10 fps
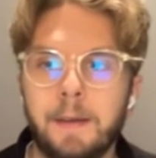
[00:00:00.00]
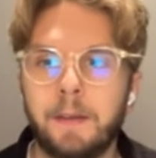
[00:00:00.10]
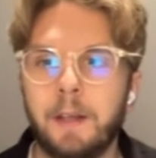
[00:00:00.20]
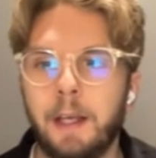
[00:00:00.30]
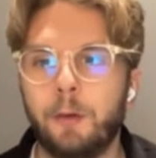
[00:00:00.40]
In
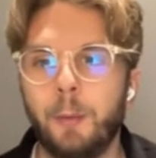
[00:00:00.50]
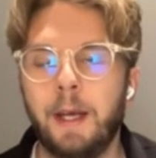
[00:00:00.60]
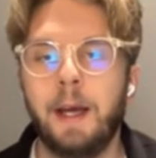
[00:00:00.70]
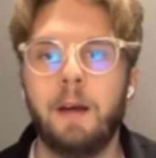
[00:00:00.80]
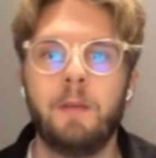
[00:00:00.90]
this case
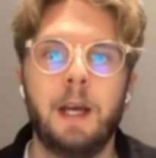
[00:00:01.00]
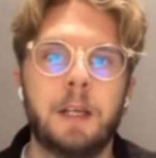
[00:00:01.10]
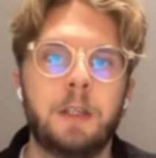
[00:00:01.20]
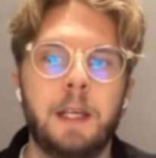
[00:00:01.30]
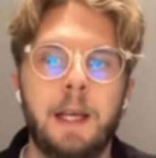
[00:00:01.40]
we have
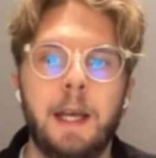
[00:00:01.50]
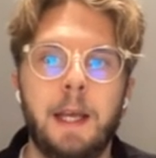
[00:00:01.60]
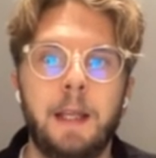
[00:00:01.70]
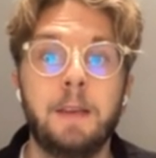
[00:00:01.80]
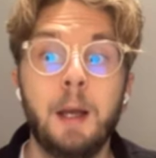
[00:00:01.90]
actually
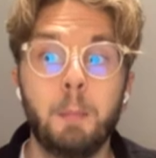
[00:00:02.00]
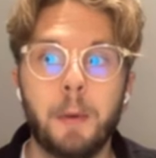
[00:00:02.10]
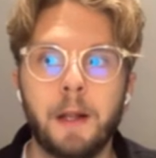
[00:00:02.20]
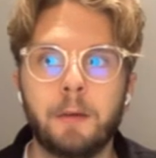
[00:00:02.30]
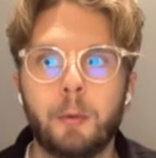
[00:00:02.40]
a
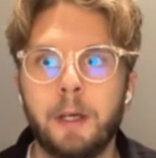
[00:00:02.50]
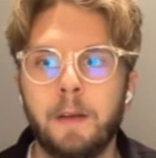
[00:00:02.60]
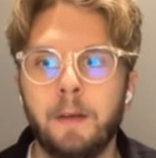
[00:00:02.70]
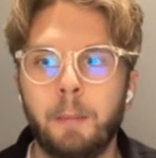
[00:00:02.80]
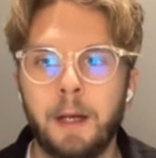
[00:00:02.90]
template that's
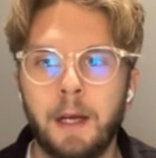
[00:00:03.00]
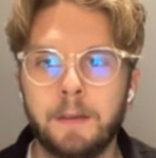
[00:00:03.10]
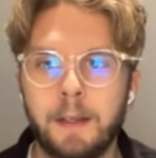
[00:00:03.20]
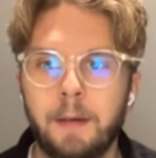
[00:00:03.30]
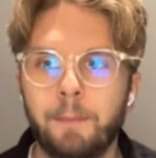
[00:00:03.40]
created by
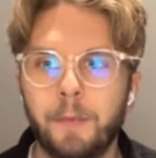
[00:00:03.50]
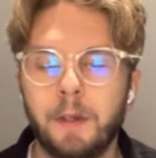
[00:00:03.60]
Aske.